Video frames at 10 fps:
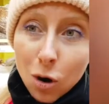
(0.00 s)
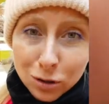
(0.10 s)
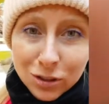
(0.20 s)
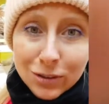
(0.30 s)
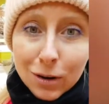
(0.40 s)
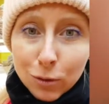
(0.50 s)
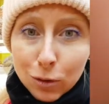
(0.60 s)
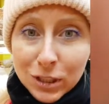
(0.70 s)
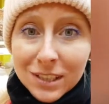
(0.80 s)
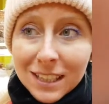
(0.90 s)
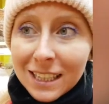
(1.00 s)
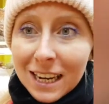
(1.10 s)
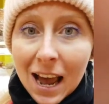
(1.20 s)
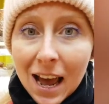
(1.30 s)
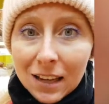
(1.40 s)
Also, of course, it
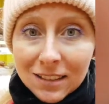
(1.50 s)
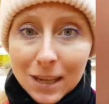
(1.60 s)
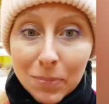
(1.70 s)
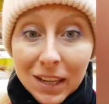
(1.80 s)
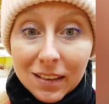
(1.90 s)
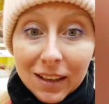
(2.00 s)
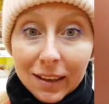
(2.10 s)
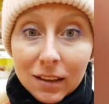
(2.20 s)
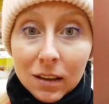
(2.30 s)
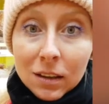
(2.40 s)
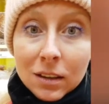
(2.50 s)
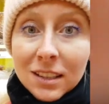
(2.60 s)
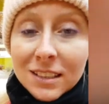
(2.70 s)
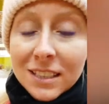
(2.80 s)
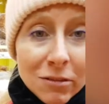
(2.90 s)
can have something like
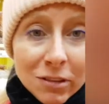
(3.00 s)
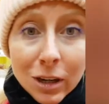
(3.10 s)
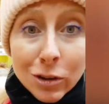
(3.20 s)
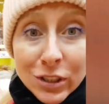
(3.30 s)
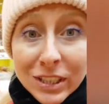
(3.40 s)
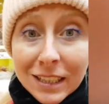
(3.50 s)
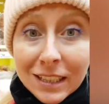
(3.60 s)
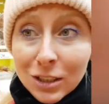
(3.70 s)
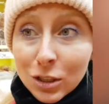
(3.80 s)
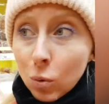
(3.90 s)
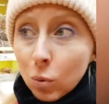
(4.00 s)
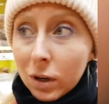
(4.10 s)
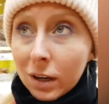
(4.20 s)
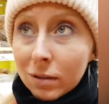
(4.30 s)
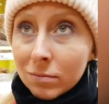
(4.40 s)
sunflower seeds
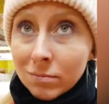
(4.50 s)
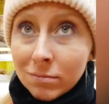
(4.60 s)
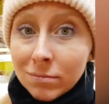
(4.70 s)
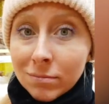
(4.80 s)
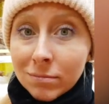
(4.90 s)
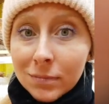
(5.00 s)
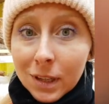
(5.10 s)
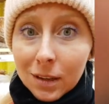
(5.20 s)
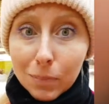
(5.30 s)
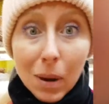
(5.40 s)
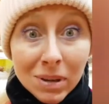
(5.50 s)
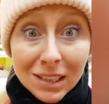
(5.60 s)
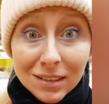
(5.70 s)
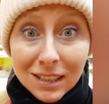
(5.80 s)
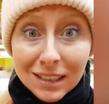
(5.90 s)
or
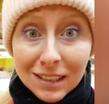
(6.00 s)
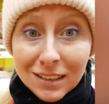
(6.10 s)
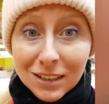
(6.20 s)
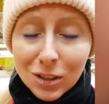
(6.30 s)
pumpkin seeds,